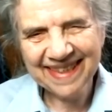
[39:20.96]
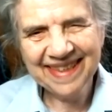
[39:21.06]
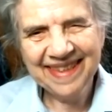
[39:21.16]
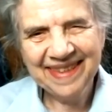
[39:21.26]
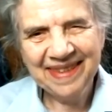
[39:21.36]

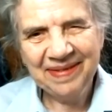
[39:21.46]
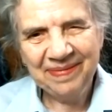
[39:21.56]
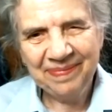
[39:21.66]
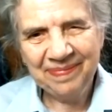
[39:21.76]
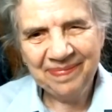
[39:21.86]
Yeah,
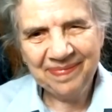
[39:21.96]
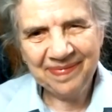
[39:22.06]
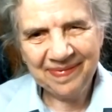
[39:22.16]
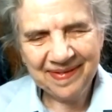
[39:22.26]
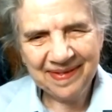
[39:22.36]
it was a
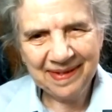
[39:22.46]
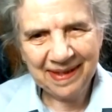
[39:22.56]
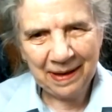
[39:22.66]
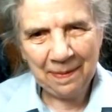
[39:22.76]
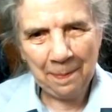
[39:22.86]
total
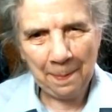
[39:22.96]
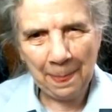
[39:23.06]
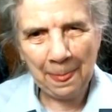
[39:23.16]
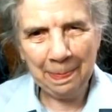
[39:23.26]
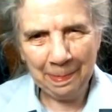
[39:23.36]
surprise.
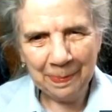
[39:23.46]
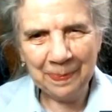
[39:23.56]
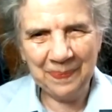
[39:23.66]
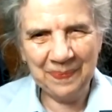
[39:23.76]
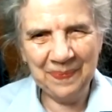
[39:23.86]
It
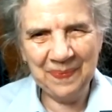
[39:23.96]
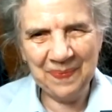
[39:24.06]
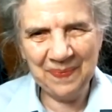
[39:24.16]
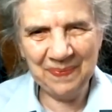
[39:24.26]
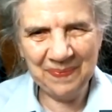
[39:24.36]
was one of
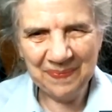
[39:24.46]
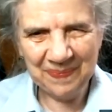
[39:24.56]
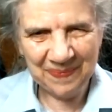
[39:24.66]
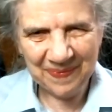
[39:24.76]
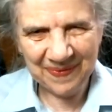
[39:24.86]
those things
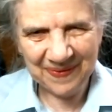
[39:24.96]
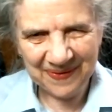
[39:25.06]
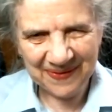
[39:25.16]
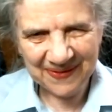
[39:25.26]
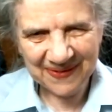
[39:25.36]
that
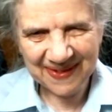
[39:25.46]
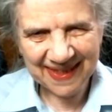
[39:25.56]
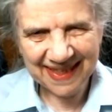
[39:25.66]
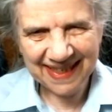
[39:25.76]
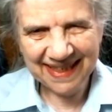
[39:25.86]

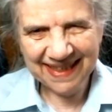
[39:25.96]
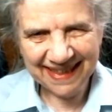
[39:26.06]
happened.